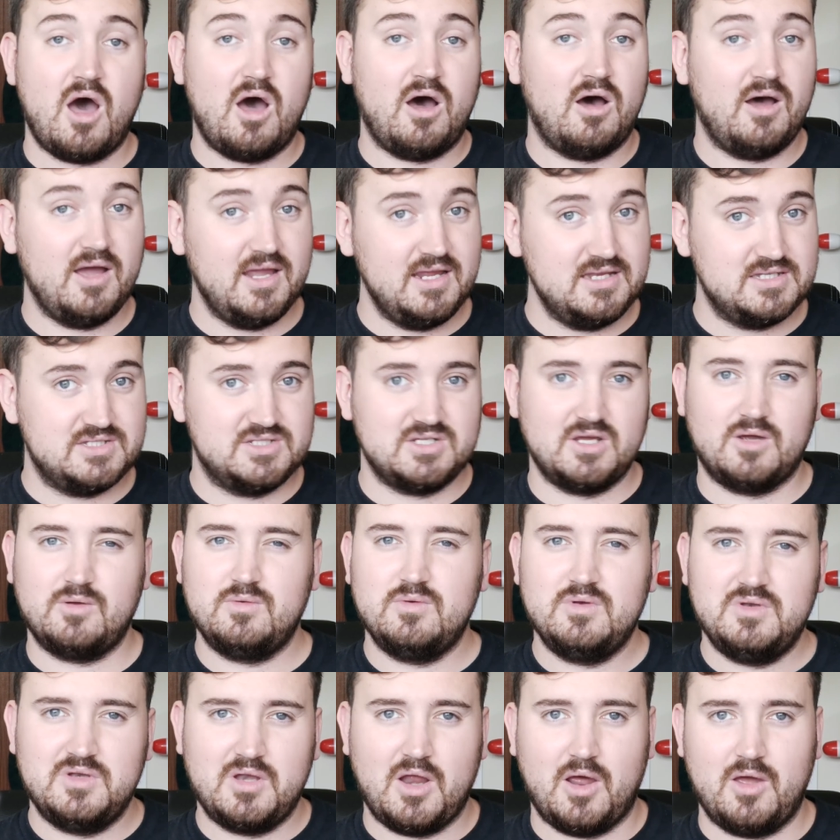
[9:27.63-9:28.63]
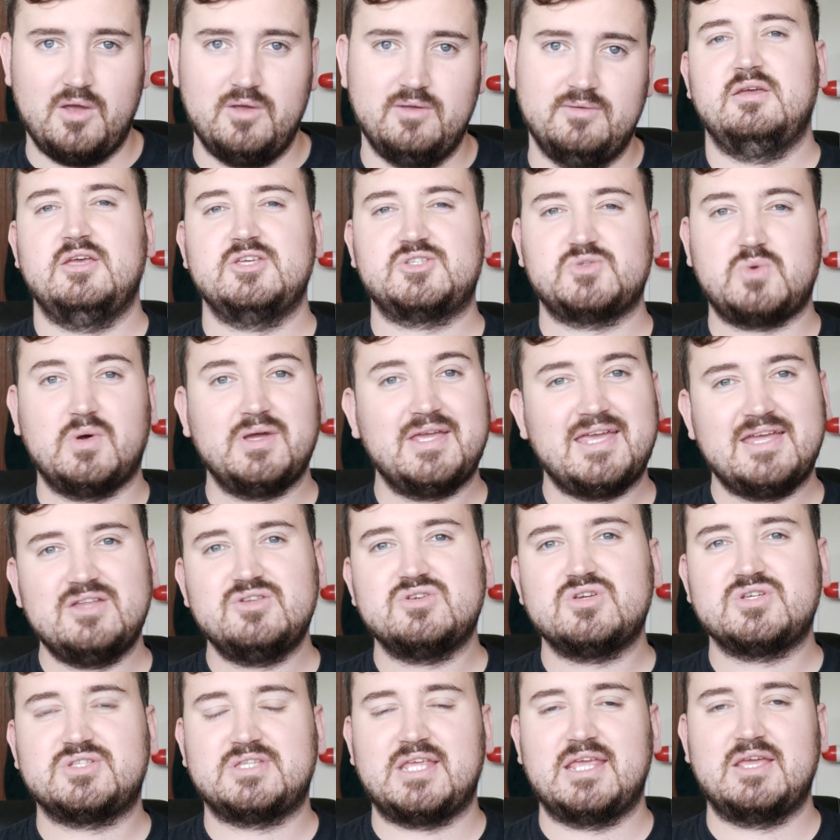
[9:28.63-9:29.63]
I don't know. It's quite
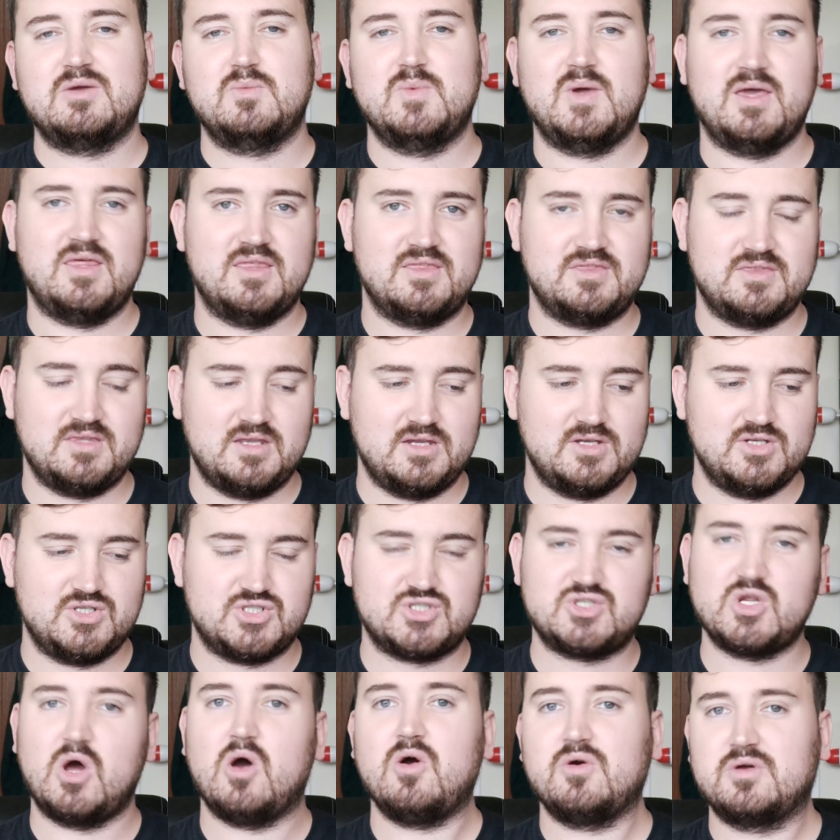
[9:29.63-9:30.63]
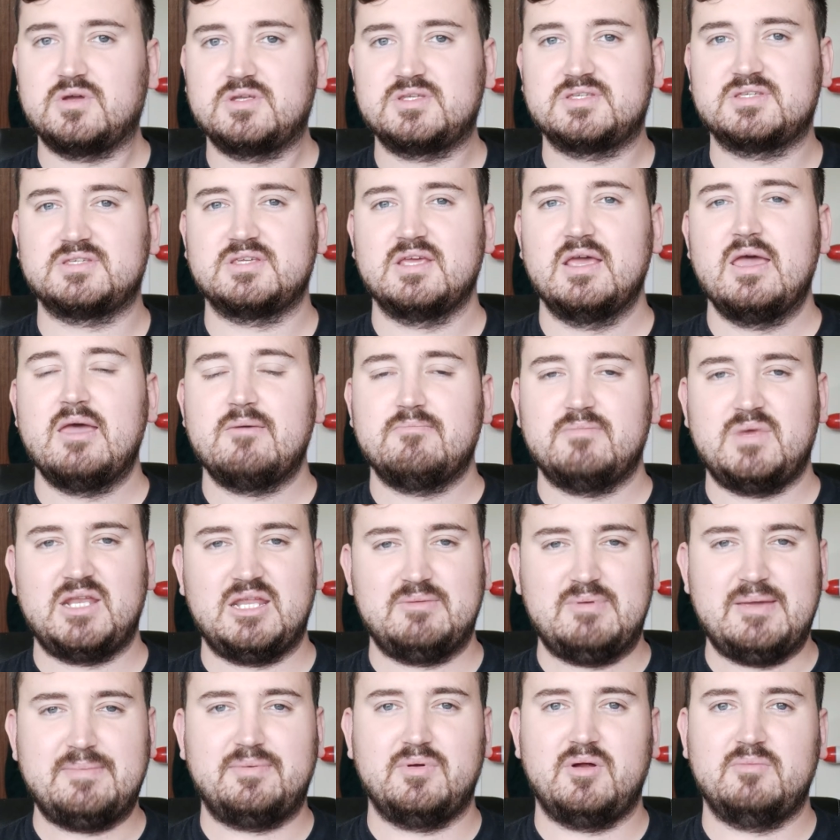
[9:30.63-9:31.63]
interesting with dogs.
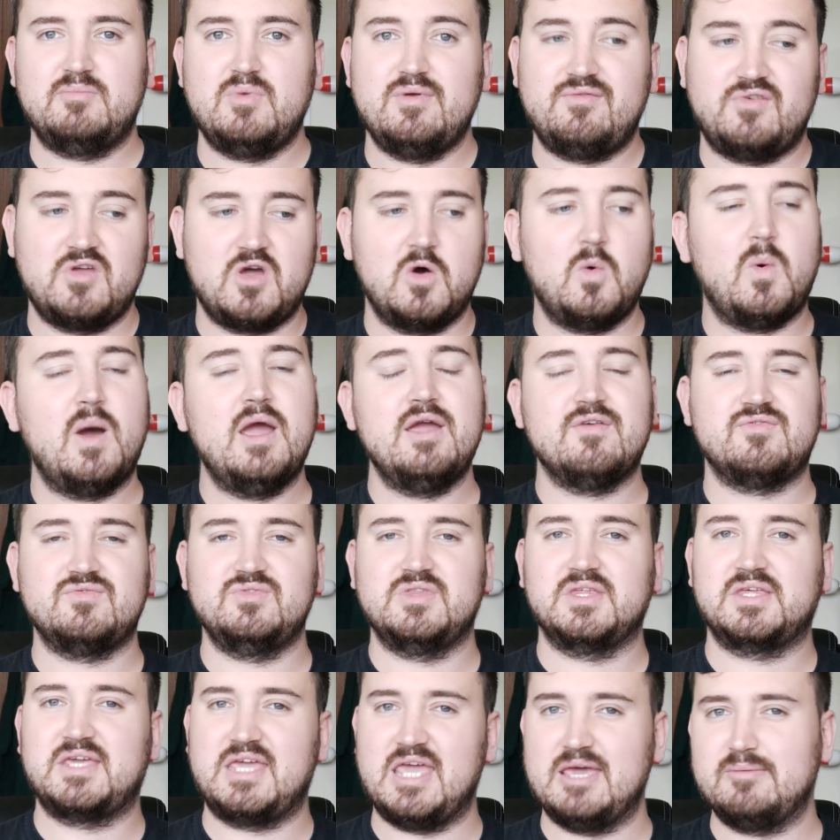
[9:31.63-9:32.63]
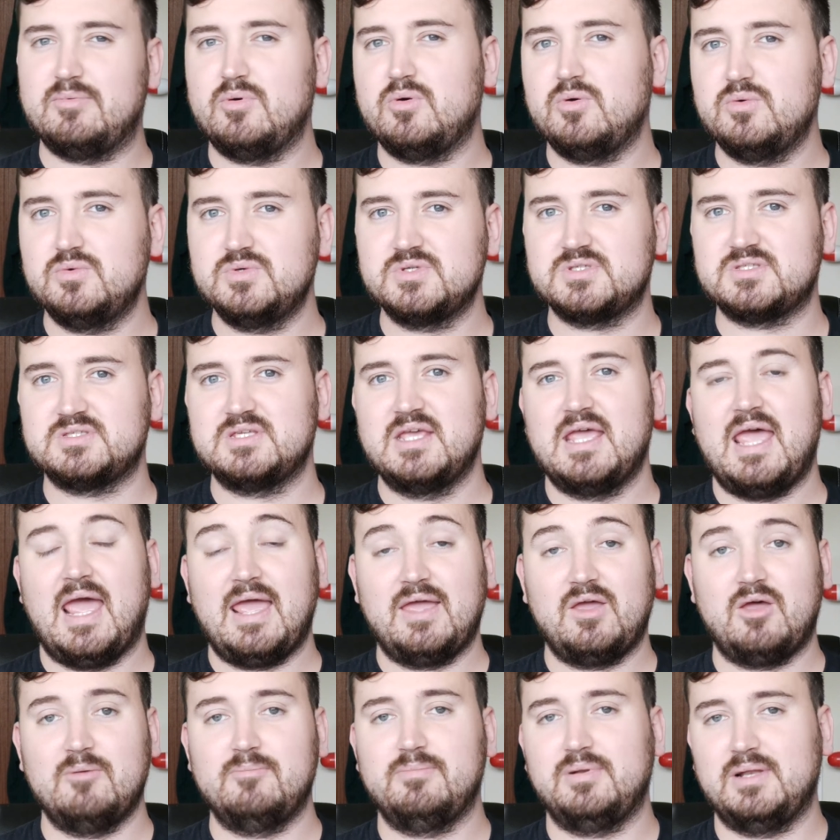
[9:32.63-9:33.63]
Many people are moving away from the kibbles
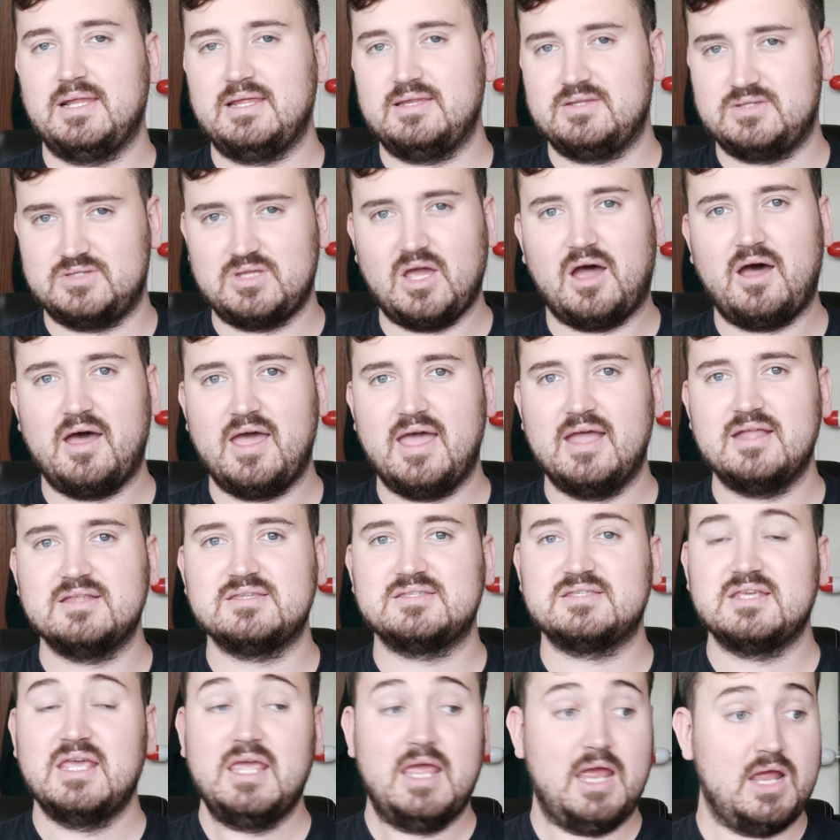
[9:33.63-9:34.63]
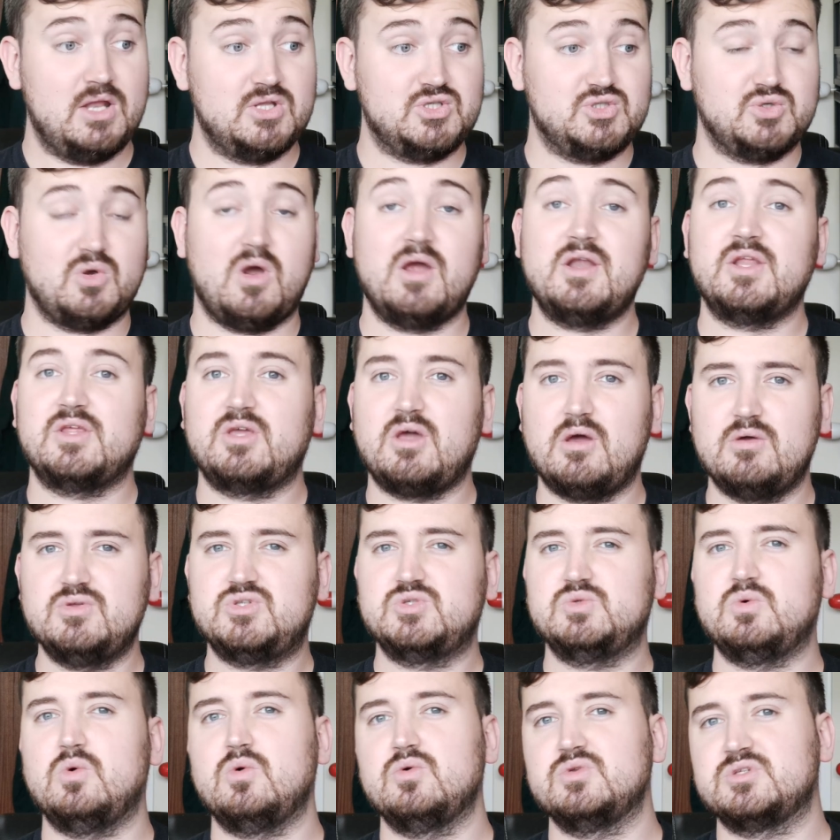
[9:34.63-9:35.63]
and complete diets and trying to go
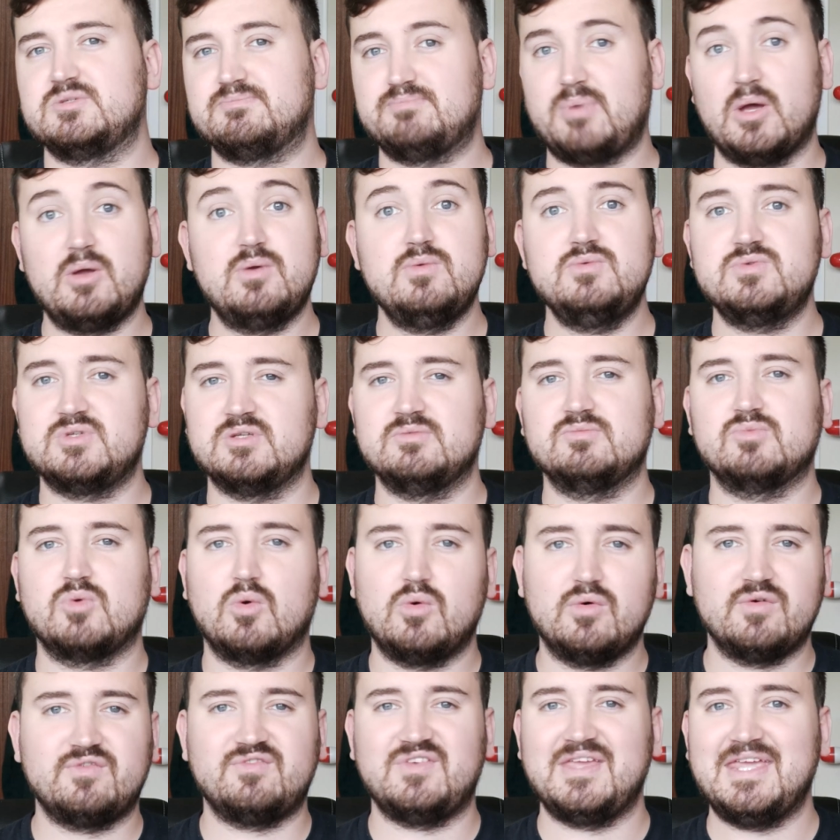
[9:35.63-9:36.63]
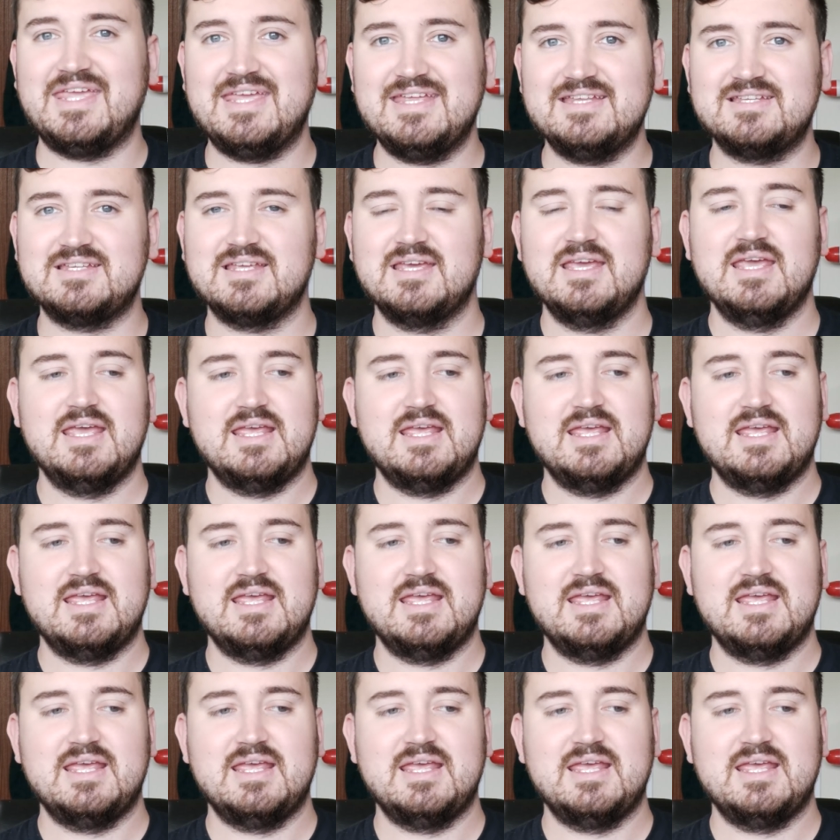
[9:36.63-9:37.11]
towards bones and raw feed,